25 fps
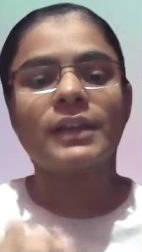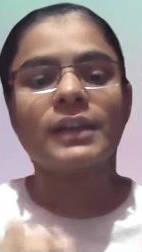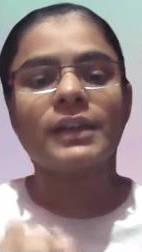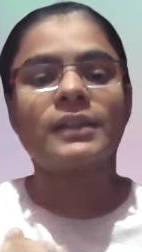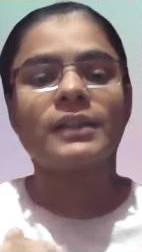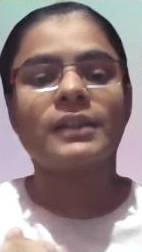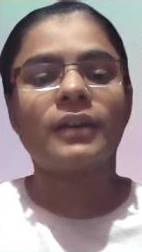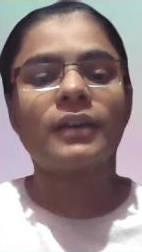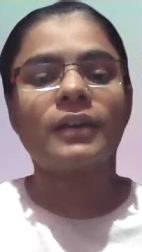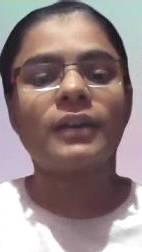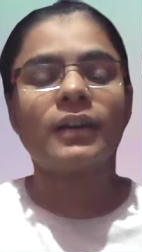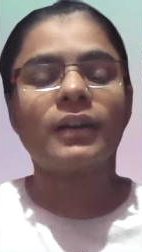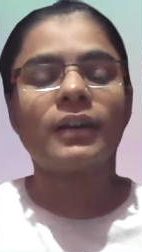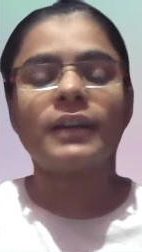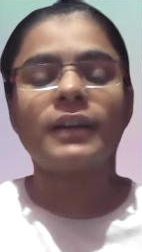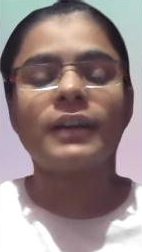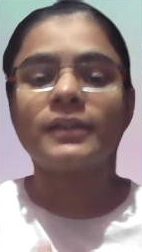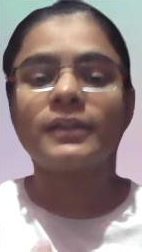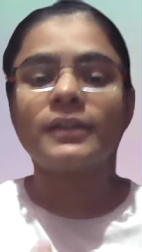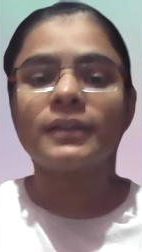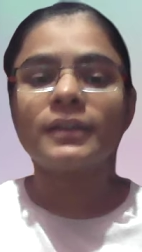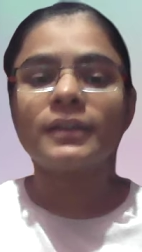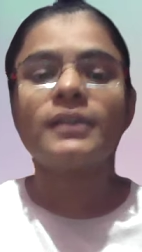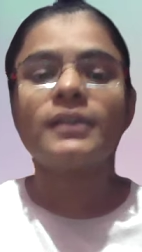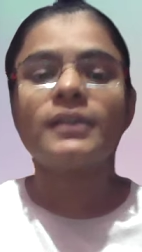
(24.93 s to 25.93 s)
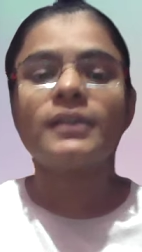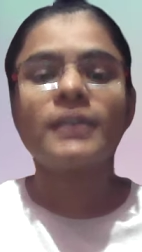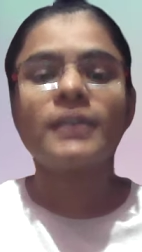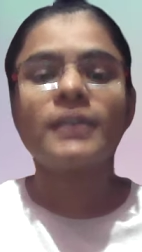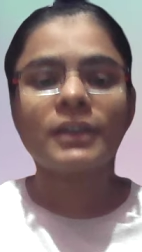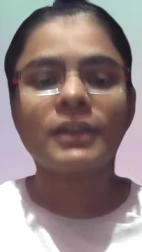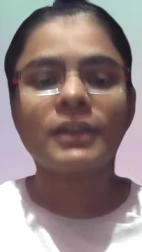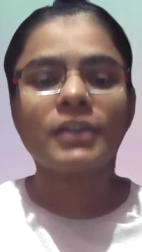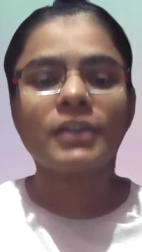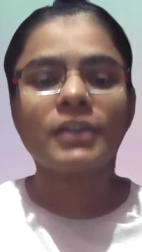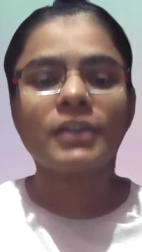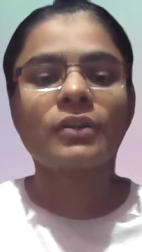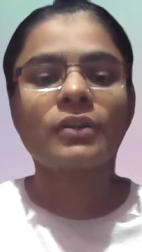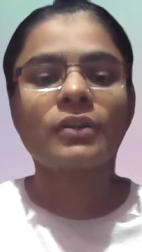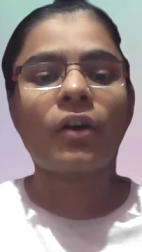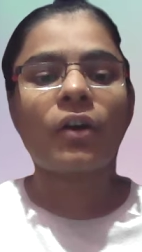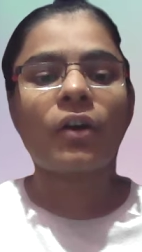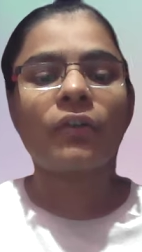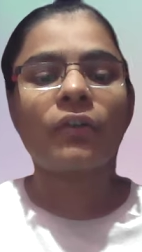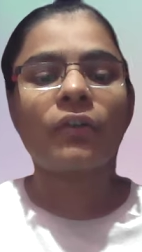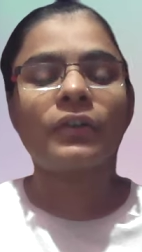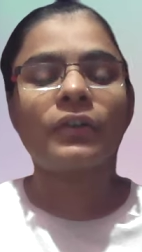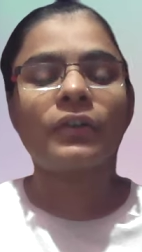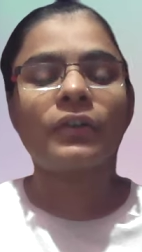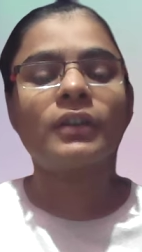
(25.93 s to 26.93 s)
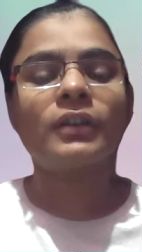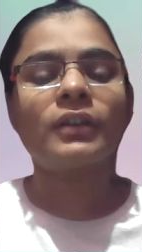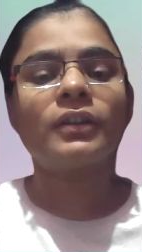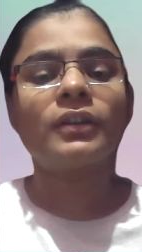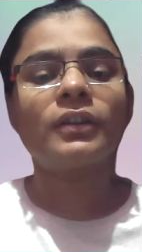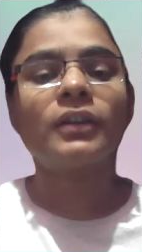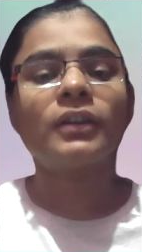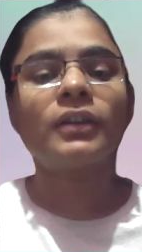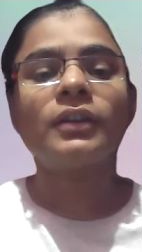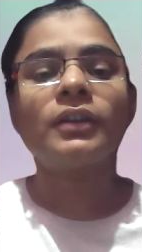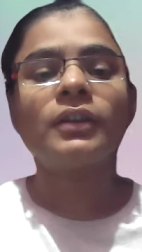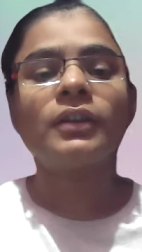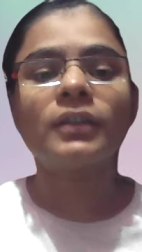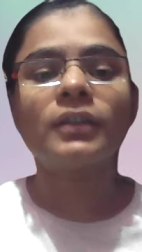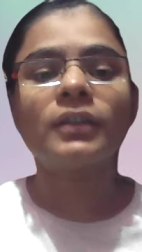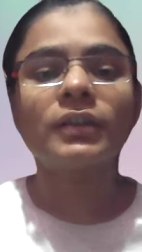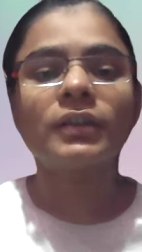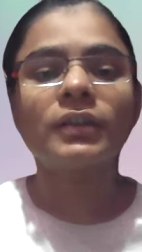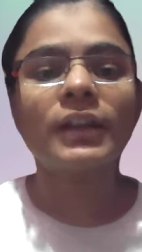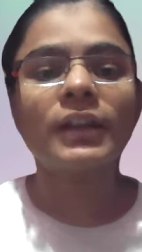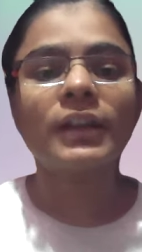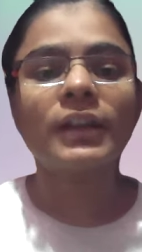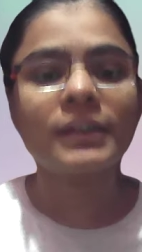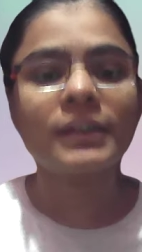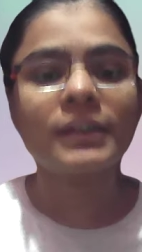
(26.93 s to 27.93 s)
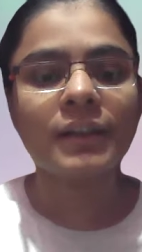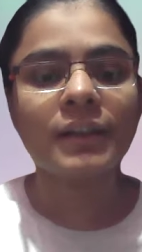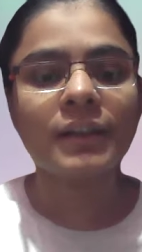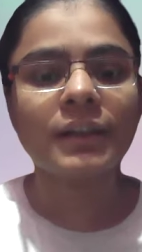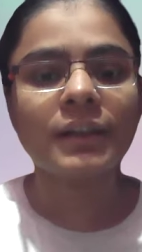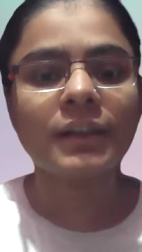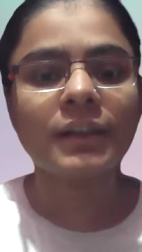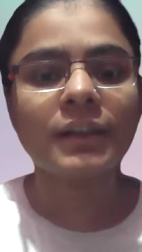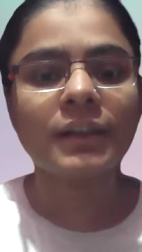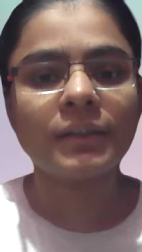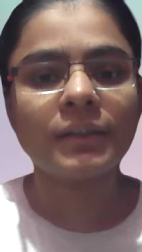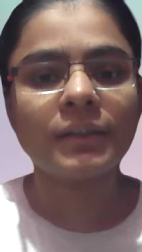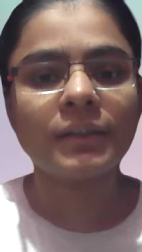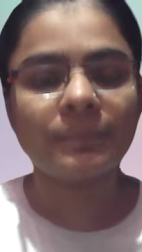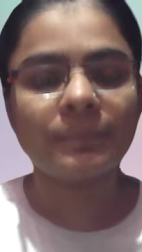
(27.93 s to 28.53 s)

of in the STLC